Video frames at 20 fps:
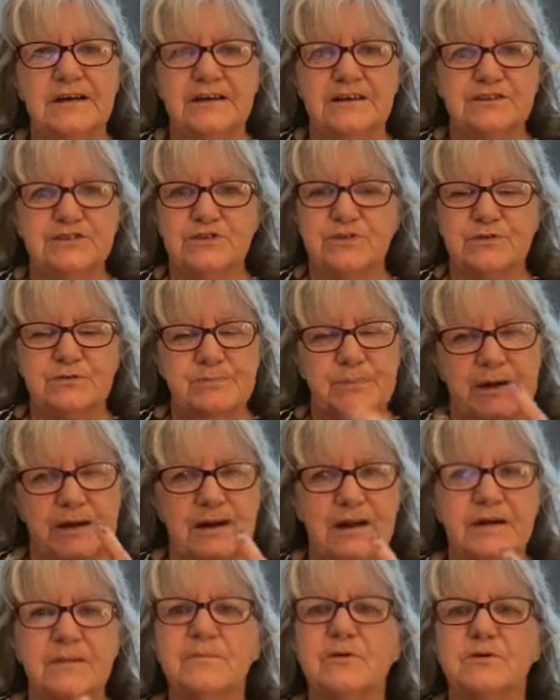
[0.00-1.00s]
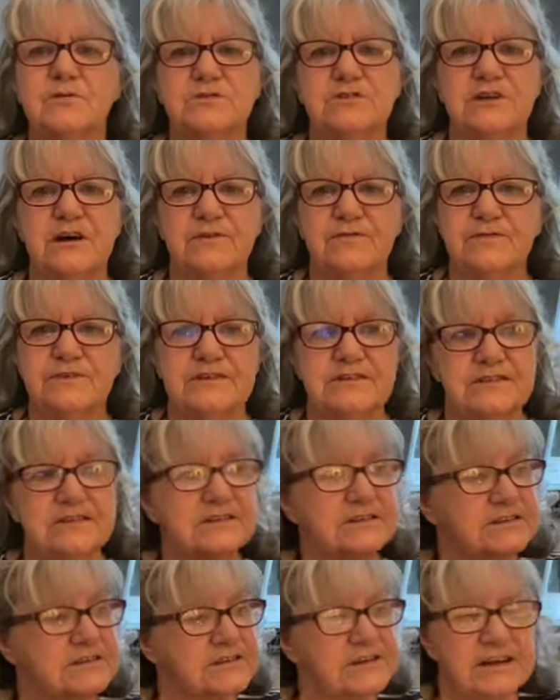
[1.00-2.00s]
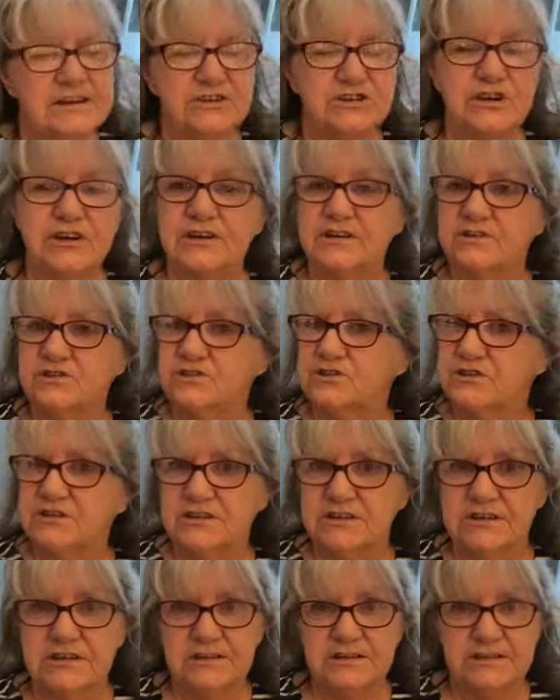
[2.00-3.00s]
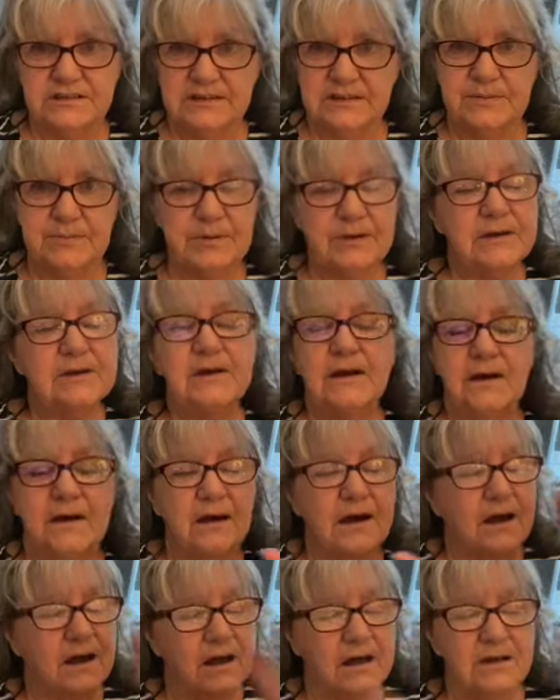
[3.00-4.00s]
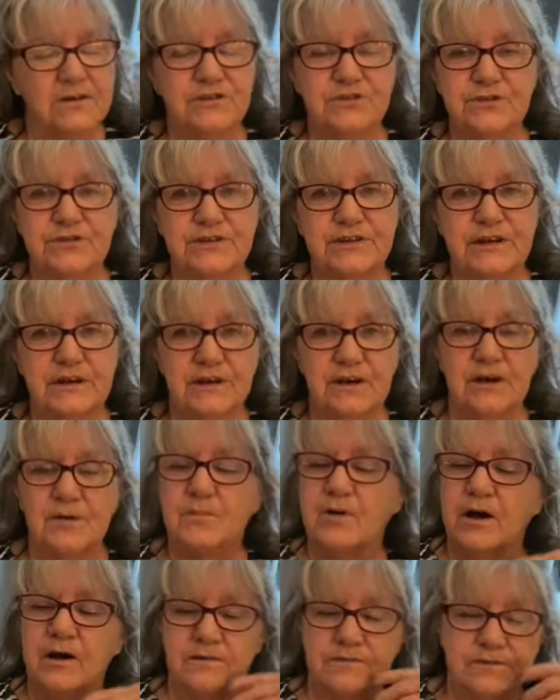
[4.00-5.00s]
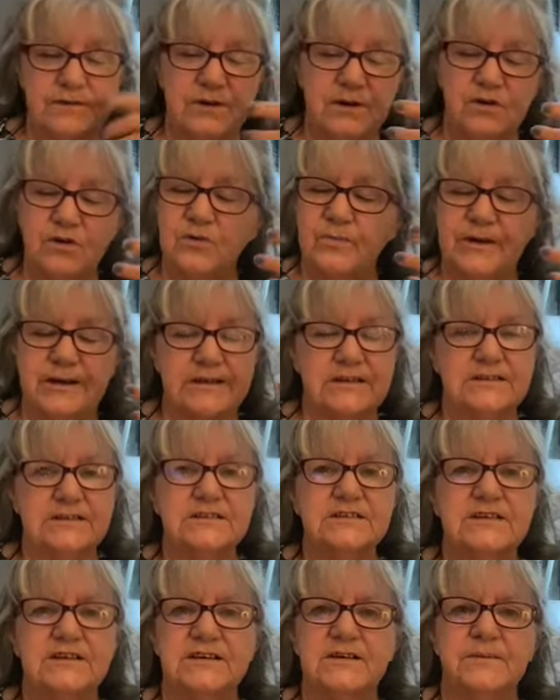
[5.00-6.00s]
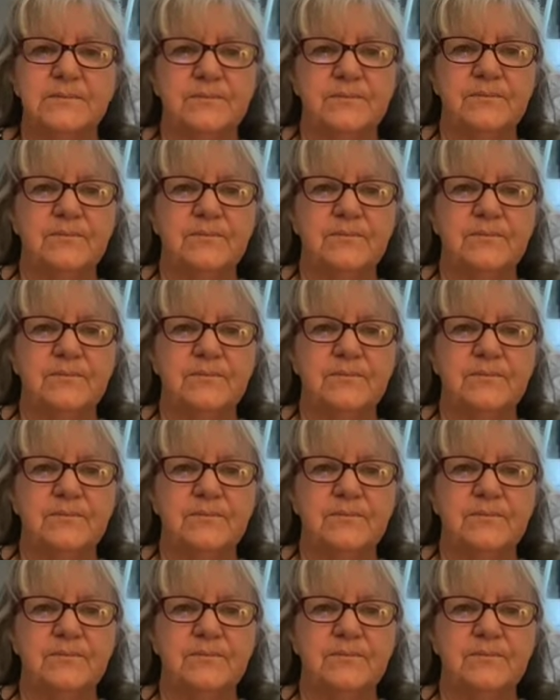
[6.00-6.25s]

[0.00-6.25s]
So if my alarm goes off at six and I check and she's still sleeping, I'll turn the alarm off and I'll go back to sleep.